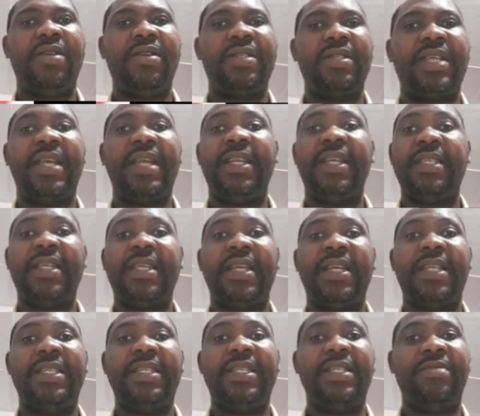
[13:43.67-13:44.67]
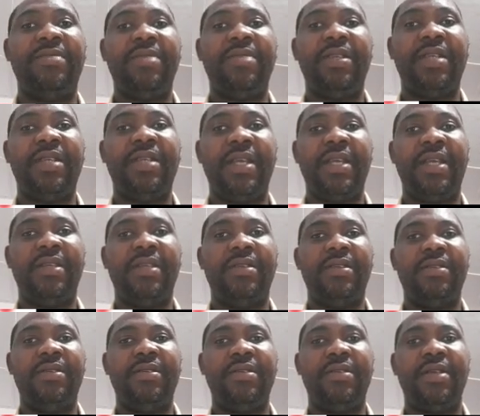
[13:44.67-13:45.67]
kinetic energy is being gained.
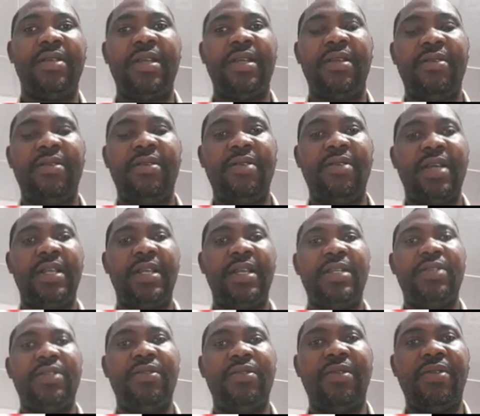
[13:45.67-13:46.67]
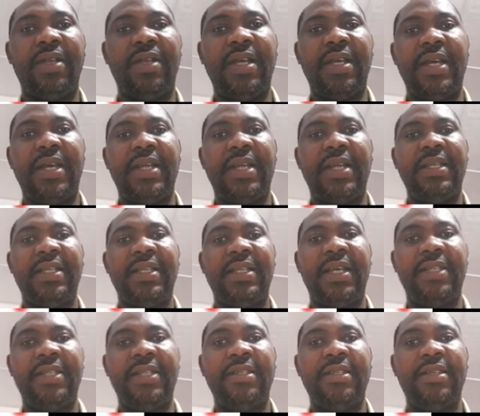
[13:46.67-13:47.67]
Okay, look at this stone here at this height.
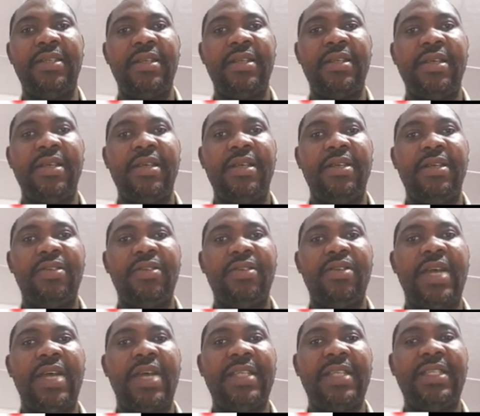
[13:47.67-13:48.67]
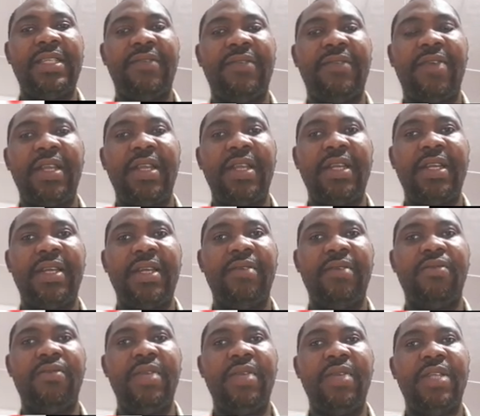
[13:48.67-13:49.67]
So as it's falling down,
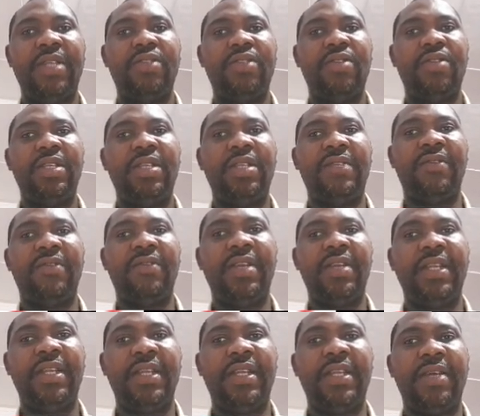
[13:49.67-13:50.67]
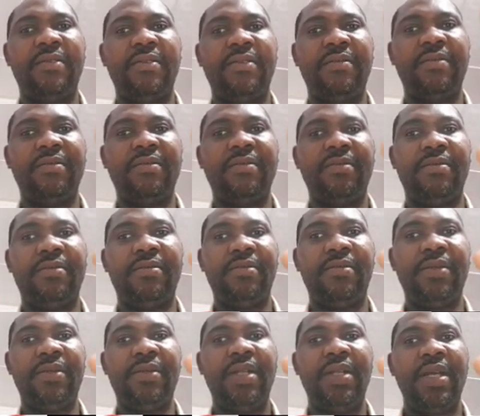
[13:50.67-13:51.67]
when a stone is falling down,
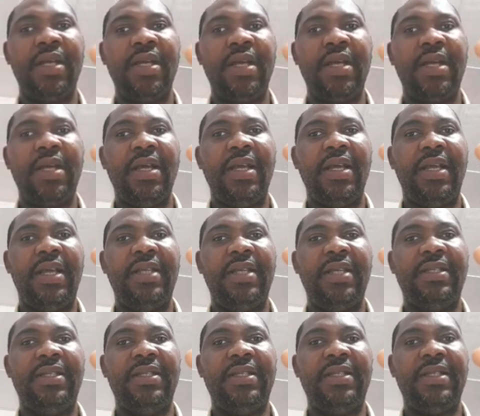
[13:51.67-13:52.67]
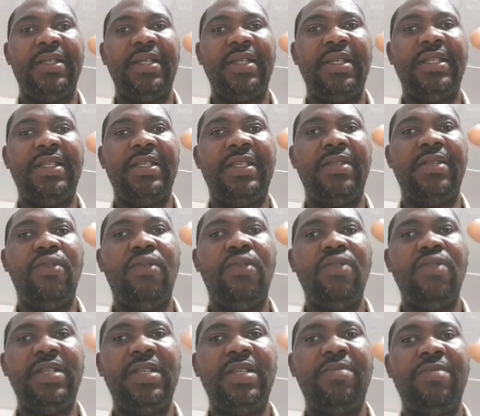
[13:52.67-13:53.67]
it is
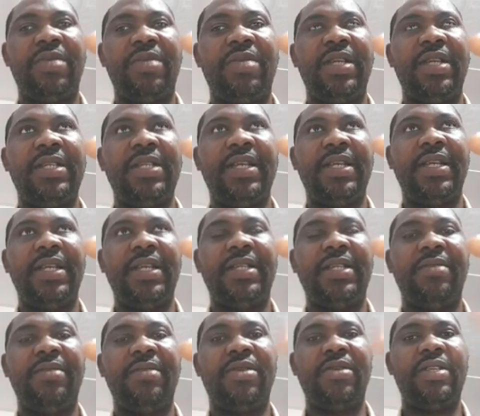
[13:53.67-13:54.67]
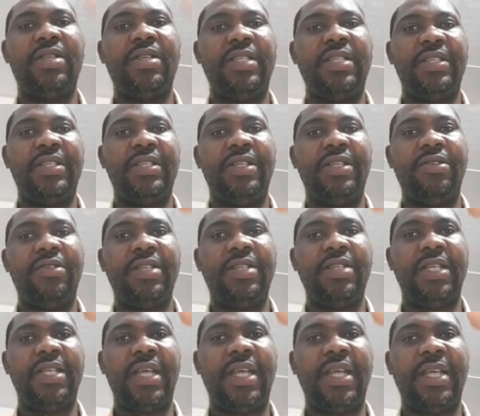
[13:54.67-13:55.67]
losing potential energy because it's reducing in
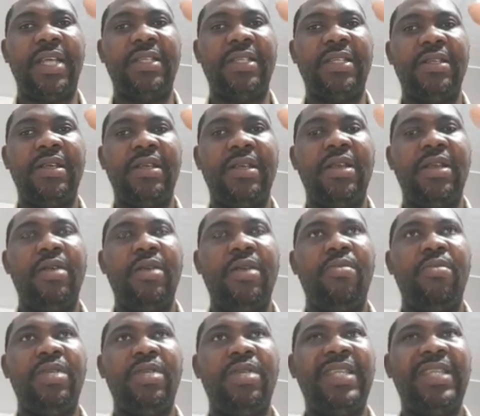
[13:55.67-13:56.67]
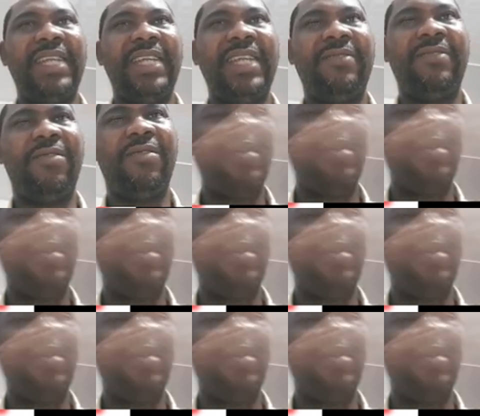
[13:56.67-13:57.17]
height. But that falling,